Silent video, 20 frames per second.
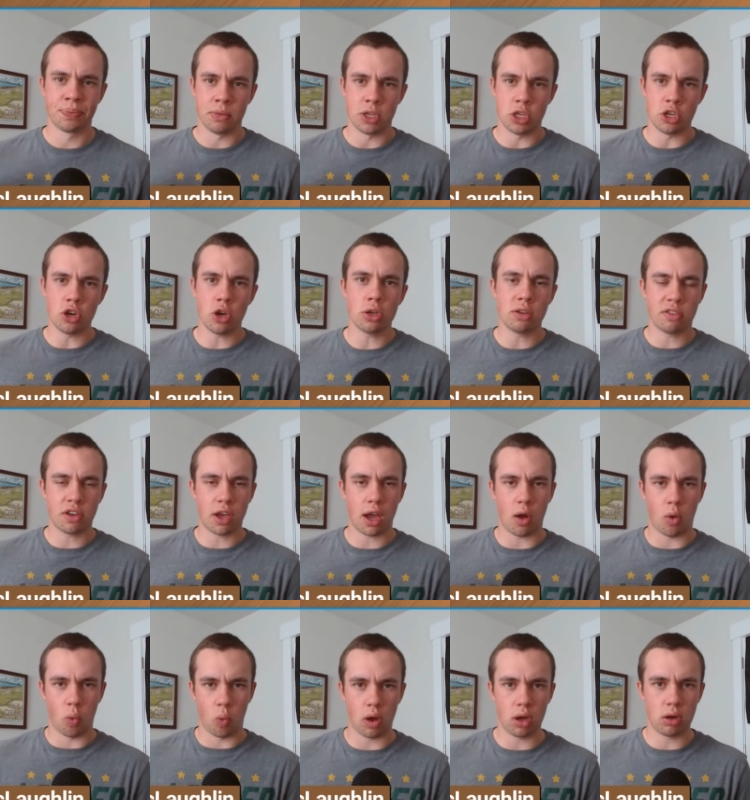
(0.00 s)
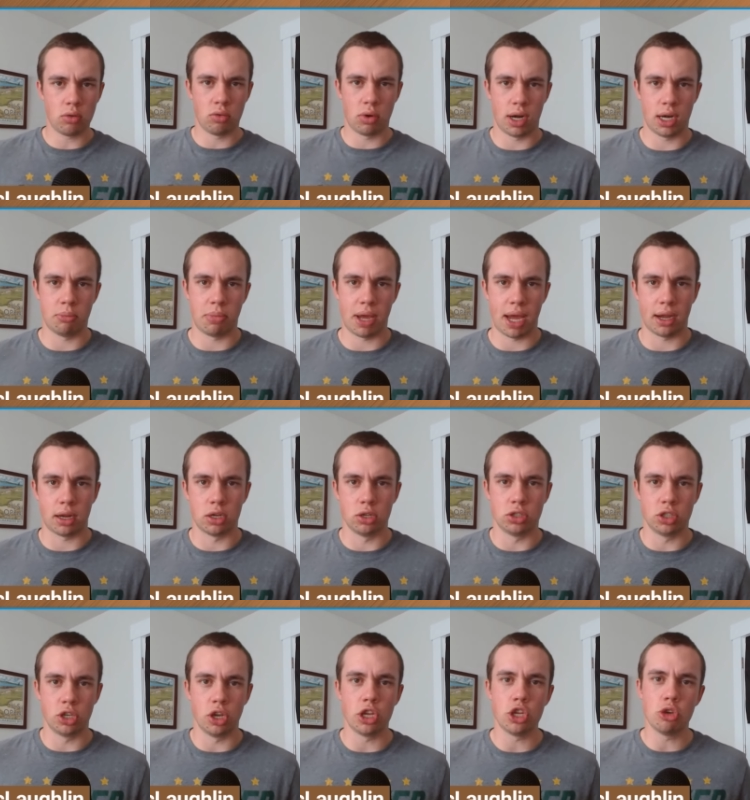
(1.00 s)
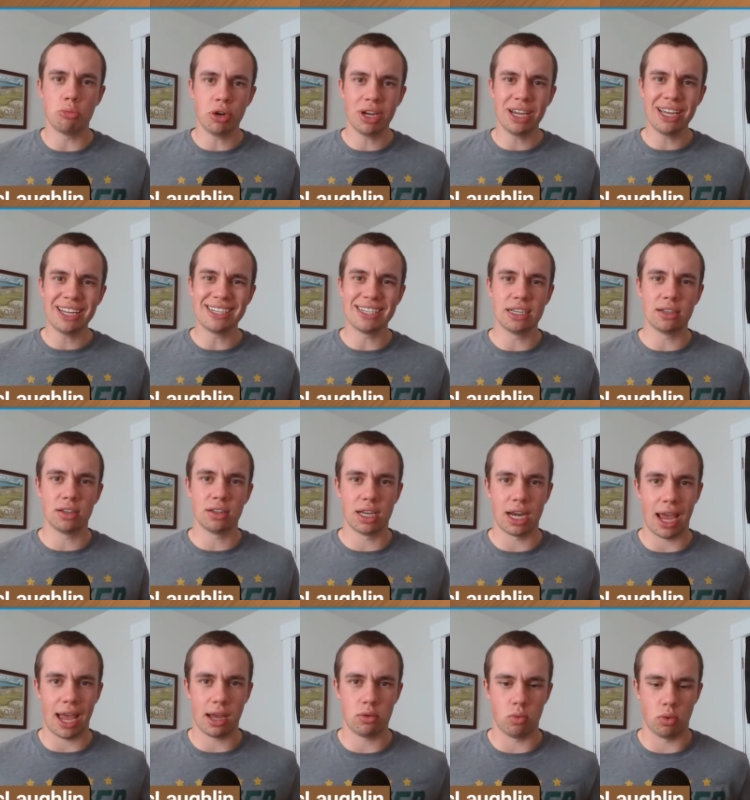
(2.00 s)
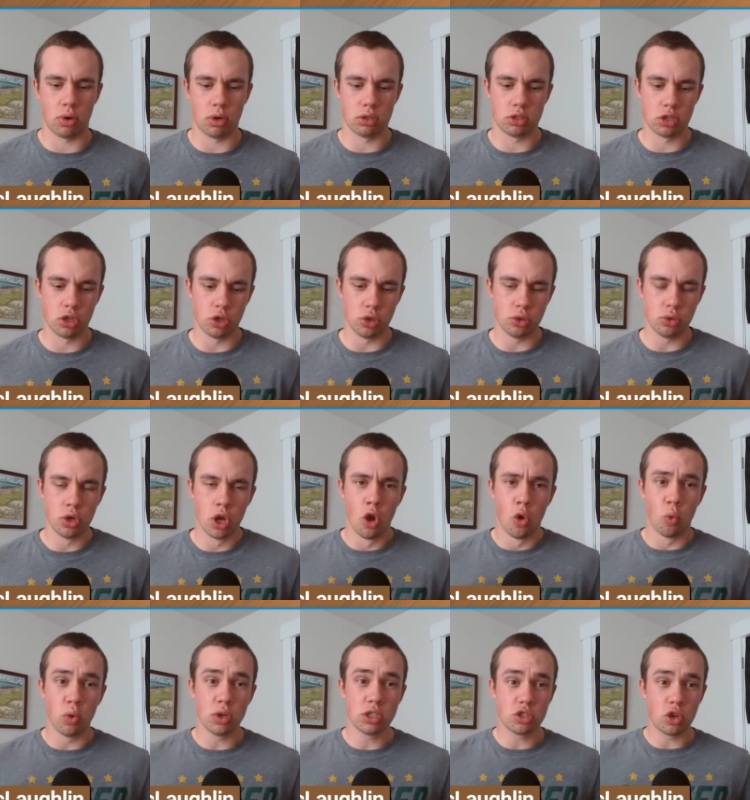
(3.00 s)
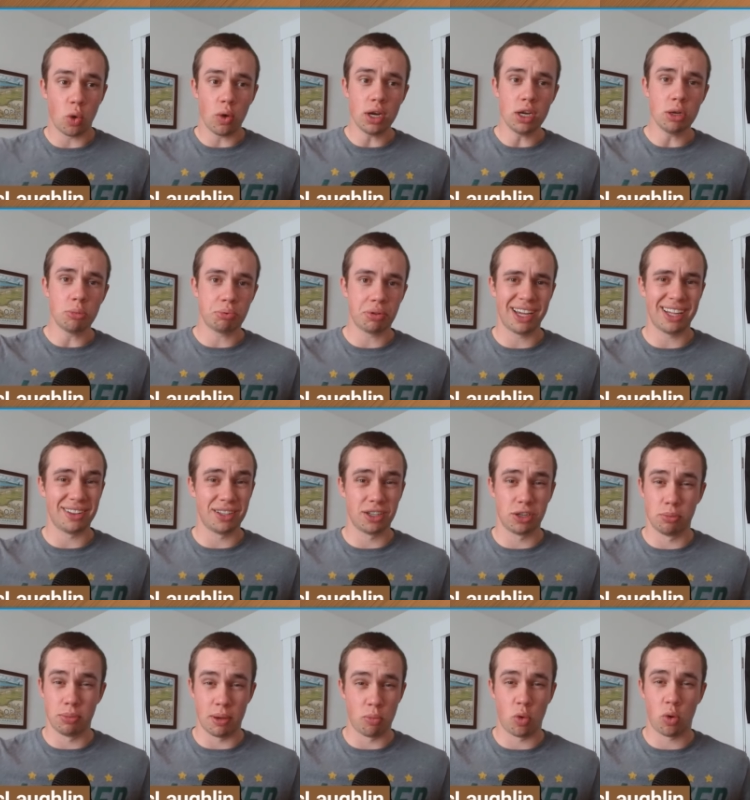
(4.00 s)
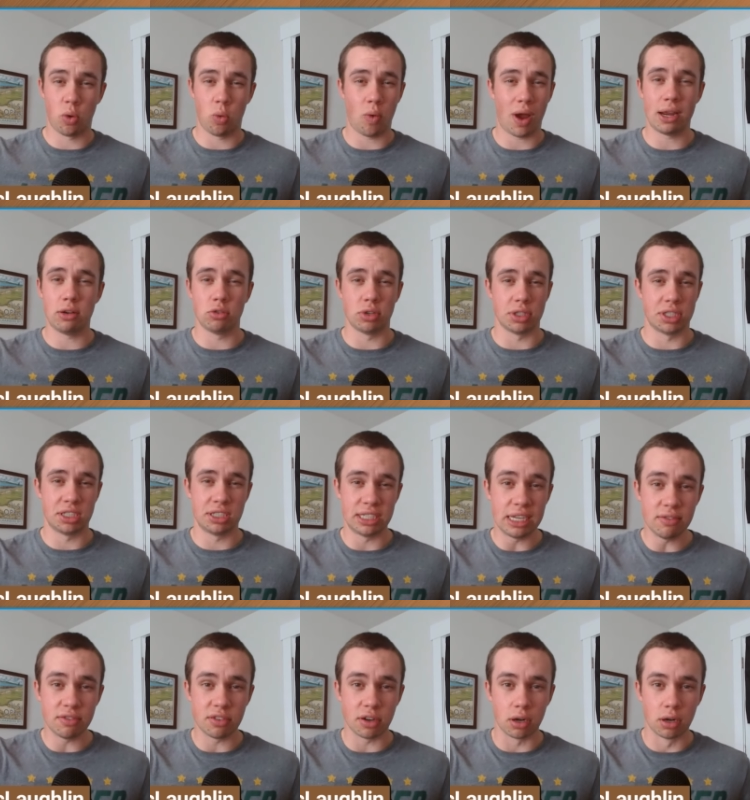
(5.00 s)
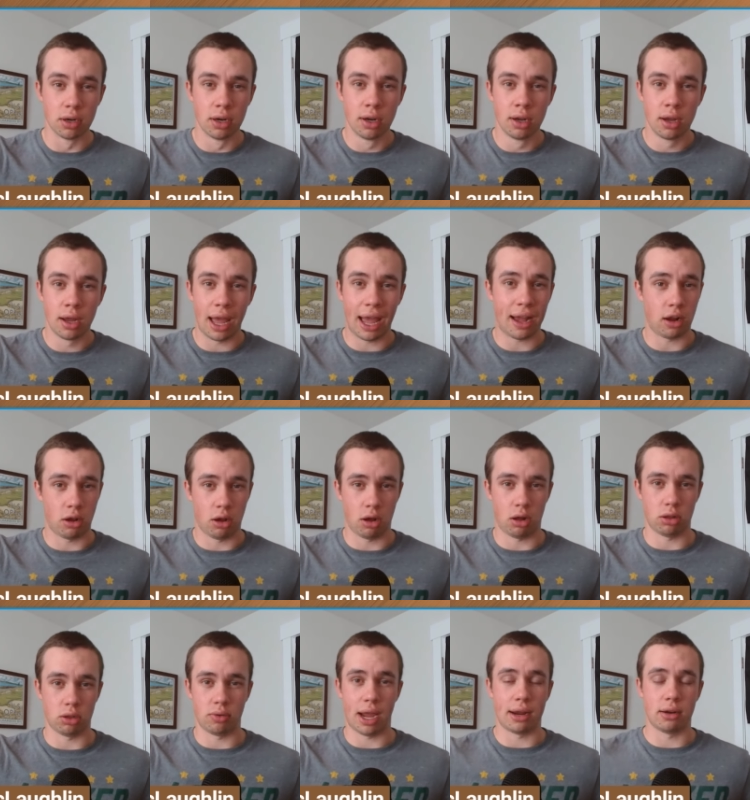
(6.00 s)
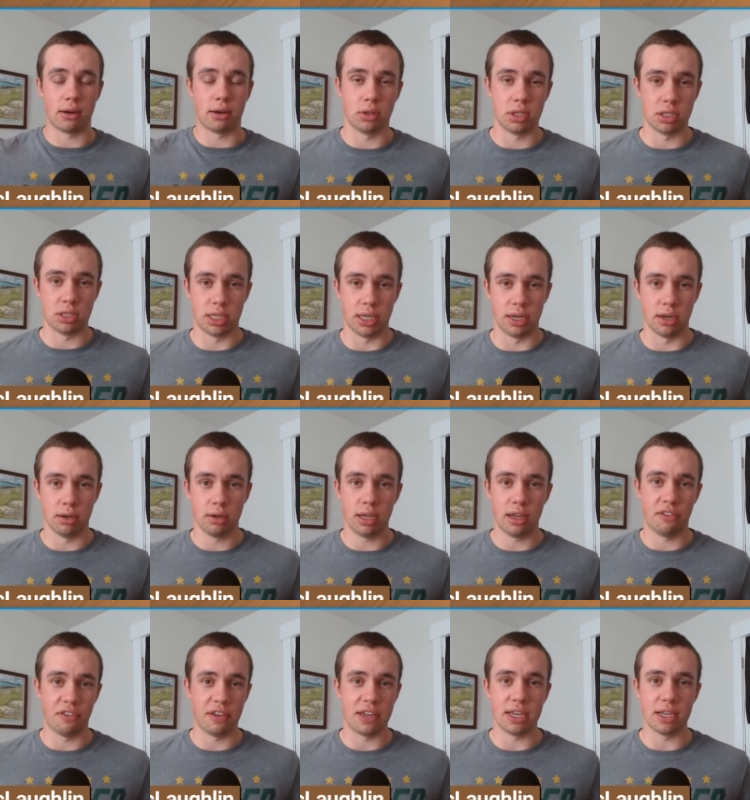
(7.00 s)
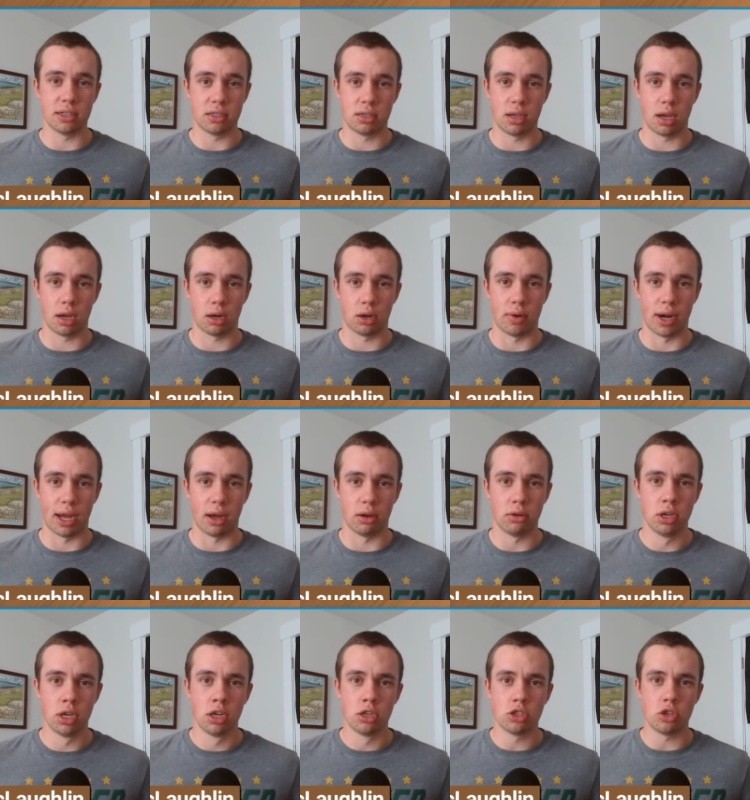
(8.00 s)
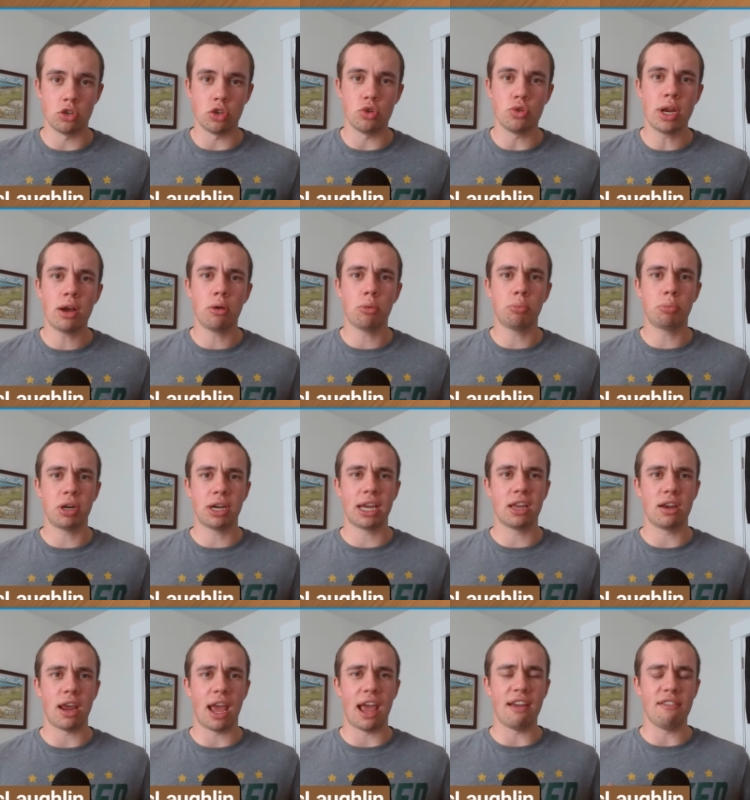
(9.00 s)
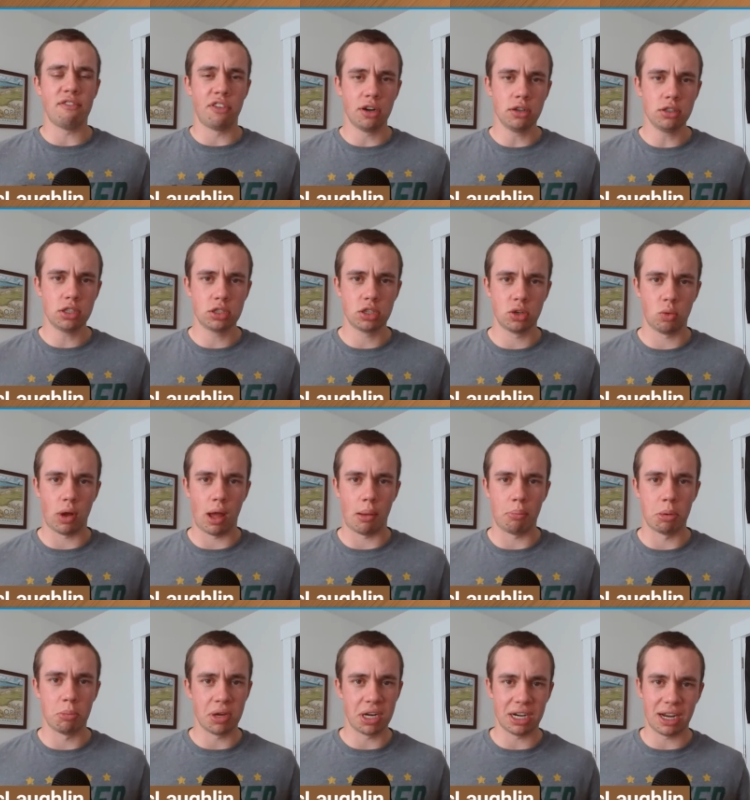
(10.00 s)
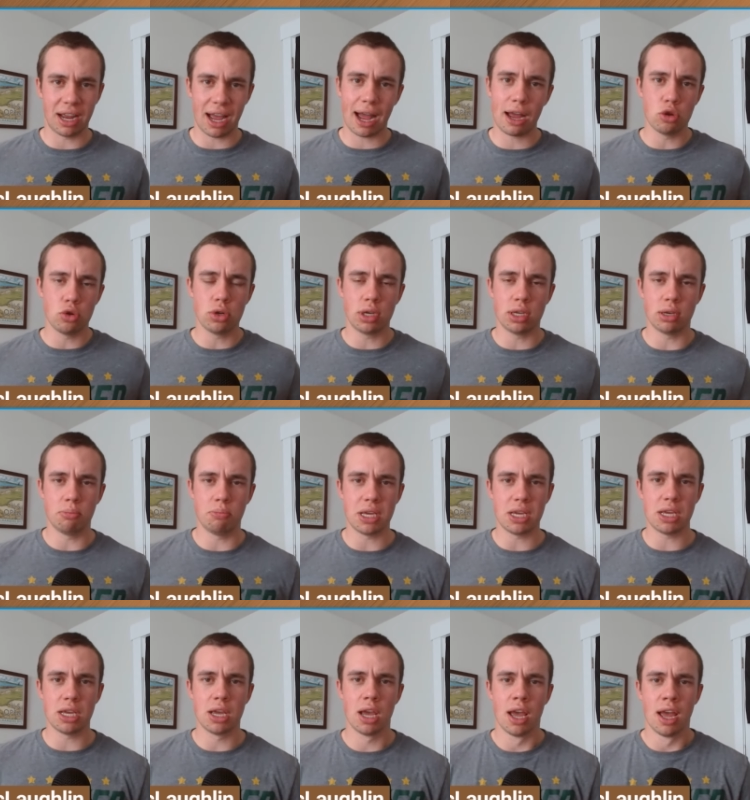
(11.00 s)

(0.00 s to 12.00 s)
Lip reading: you know you've got one running back who's good. You bring in Dylan Edwards, who was going to play a little bit more wide receiver at Colorado this year if he had stuck around. So you now bring in a versatile weapon, but a guy who can be